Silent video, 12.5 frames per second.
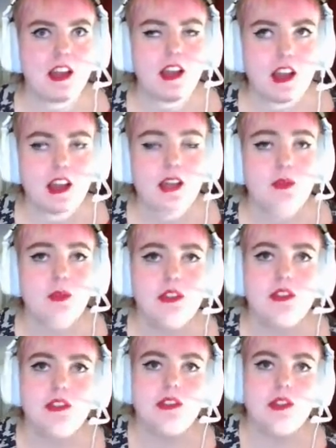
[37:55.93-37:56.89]
I would
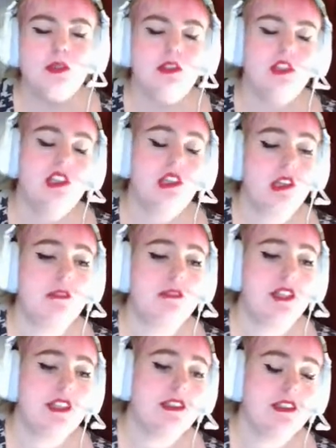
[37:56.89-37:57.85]
totally love
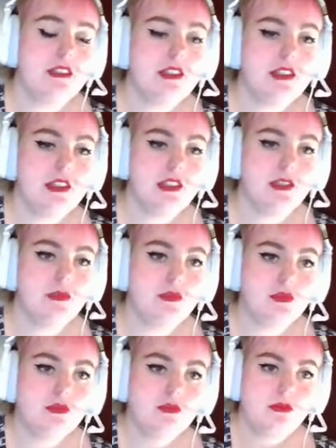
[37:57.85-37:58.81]
that
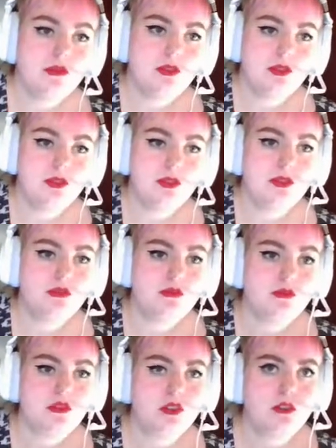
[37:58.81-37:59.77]
to
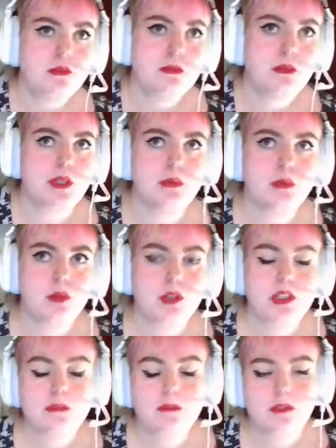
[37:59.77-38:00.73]
cooperate more
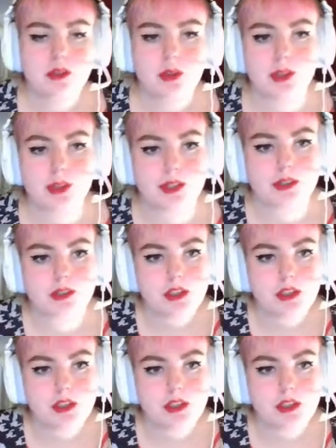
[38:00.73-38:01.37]
in the future.